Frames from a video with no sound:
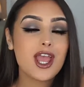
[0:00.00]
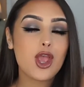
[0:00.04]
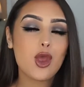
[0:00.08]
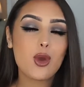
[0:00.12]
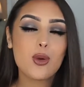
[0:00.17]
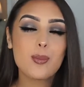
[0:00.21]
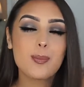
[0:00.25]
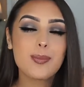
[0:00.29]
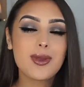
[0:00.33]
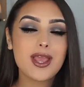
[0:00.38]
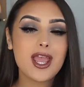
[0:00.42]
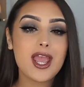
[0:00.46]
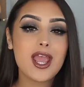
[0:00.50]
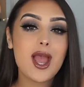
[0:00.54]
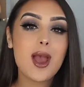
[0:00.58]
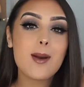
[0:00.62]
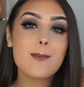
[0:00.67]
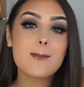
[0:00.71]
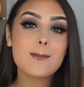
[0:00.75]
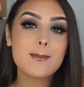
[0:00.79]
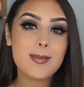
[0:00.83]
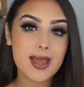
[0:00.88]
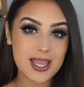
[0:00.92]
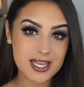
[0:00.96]
It would be
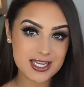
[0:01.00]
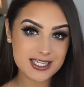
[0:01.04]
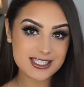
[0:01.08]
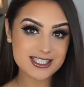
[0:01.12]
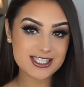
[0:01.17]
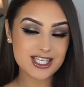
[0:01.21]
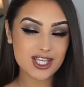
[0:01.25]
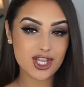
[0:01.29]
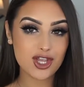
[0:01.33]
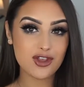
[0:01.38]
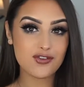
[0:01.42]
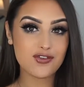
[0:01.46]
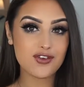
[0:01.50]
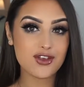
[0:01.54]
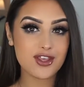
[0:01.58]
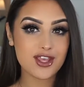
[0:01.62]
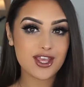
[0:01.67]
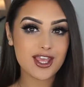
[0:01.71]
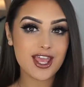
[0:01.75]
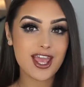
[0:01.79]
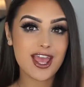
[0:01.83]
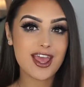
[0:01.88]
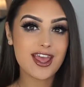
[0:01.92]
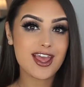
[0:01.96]
amazing if you
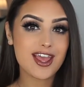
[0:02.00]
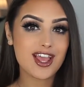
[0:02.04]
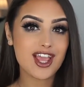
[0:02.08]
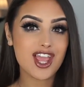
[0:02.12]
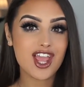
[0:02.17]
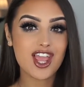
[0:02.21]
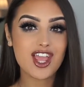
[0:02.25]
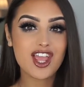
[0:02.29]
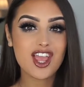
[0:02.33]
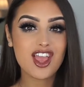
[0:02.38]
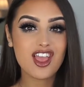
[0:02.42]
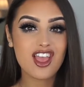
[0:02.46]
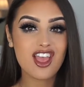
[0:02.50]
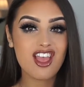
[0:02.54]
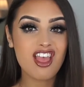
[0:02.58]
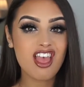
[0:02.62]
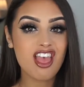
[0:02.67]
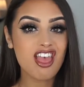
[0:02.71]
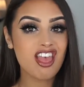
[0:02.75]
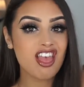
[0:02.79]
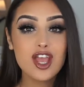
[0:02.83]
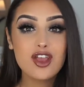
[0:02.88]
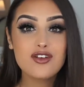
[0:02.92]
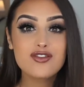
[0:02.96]
could
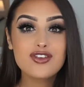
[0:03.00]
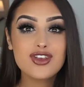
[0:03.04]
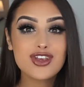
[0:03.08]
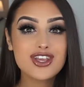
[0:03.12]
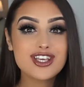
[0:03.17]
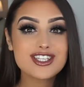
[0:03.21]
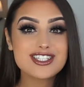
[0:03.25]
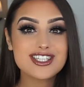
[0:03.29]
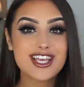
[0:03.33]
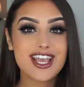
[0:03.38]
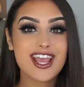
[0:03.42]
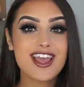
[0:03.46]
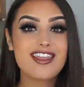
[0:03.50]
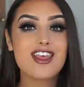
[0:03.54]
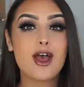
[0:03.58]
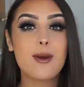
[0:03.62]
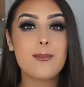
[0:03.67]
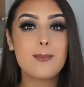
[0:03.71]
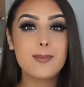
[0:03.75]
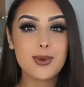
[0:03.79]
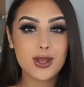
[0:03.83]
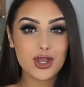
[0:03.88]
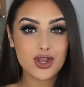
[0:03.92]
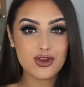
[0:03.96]
hit
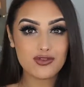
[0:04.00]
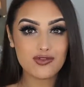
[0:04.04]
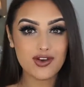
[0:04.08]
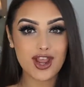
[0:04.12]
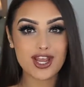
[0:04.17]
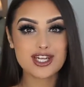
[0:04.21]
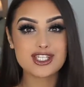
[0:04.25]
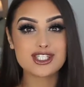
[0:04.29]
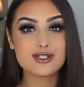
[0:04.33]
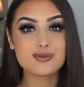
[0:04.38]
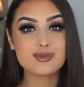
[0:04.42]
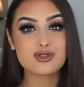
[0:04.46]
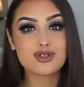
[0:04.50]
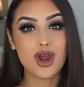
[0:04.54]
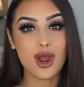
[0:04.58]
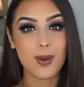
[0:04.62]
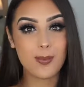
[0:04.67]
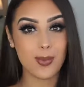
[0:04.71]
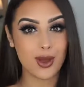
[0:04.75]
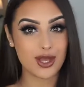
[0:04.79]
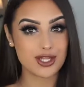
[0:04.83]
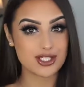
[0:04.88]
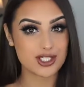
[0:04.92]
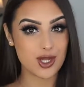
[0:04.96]
that big red
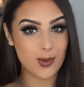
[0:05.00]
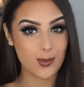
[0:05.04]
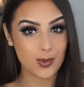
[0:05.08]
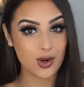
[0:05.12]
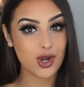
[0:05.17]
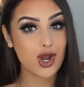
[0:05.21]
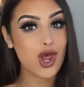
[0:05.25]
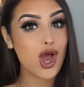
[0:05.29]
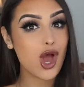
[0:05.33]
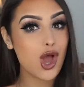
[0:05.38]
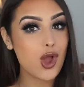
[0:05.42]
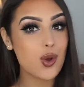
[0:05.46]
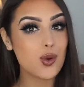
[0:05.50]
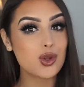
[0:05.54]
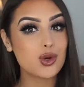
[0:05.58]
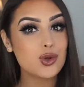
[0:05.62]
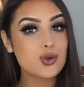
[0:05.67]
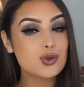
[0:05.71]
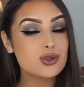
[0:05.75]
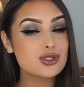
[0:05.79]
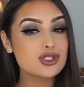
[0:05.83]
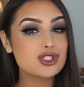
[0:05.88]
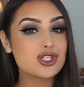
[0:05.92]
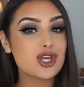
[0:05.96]
subscribe button down below,
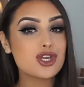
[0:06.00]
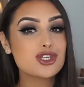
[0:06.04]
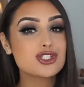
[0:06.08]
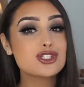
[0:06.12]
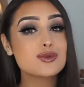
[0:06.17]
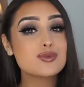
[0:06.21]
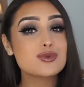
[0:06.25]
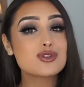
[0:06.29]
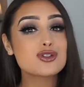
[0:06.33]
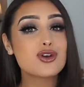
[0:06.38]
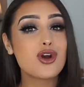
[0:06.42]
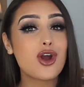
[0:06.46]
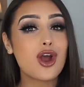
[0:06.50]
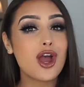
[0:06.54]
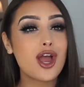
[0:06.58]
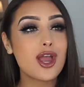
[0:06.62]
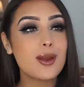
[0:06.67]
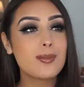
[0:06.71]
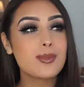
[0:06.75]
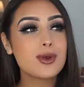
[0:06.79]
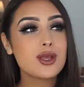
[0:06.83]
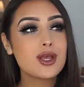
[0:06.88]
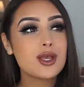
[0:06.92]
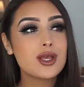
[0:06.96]
and also
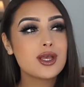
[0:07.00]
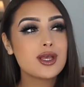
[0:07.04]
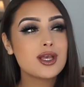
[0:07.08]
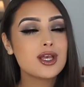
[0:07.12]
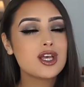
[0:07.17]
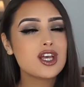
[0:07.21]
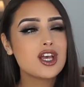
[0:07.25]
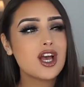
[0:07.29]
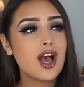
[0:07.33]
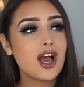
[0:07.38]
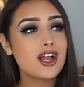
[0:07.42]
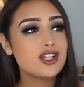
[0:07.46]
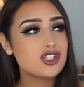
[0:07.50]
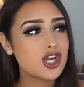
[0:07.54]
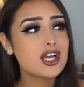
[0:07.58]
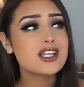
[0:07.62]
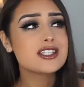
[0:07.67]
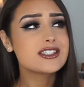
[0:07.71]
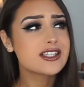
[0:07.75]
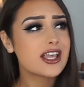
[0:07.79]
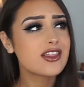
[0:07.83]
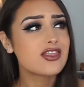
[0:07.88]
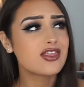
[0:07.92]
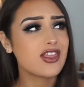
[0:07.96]
subscribe. I
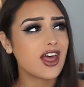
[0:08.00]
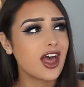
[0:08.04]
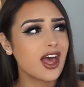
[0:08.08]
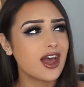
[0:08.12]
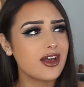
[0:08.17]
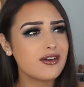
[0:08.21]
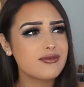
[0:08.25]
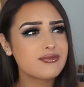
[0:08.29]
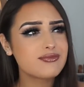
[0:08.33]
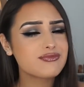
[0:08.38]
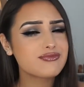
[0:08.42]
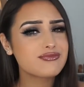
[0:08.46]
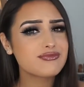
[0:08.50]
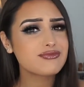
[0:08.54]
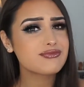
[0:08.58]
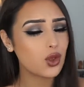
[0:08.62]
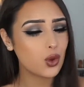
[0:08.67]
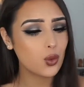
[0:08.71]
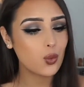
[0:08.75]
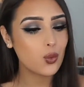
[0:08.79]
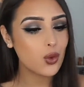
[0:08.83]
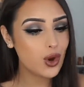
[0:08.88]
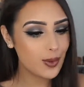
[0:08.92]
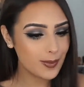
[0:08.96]
just said that.
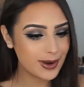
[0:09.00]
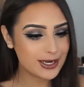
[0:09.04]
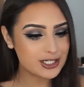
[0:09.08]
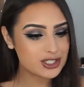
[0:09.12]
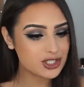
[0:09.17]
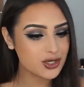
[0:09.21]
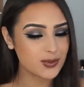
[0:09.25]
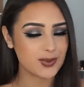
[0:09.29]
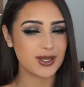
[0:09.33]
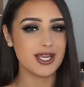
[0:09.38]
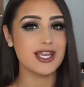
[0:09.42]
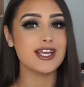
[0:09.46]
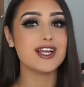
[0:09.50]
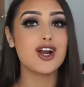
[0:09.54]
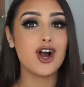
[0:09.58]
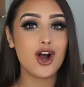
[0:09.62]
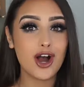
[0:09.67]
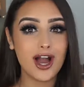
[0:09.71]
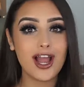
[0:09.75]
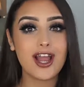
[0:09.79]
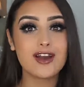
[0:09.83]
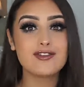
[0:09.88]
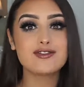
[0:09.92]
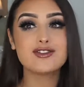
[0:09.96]
What am I doing?
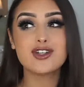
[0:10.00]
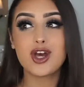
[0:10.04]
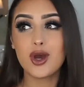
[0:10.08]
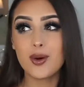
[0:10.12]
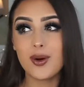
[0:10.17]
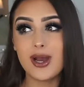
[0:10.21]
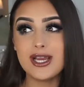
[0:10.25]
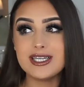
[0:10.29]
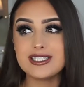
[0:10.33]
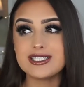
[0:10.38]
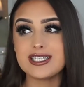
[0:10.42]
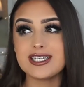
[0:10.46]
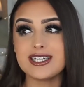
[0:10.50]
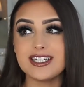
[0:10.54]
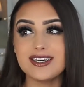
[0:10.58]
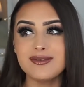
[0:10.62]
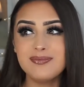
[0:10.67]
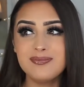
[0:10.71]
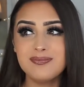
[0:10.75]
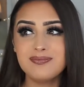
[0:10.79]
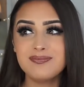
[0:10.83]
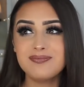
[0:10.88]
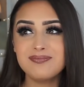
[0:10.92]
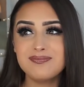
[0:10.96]
I have no
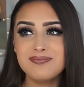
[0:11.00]
idea.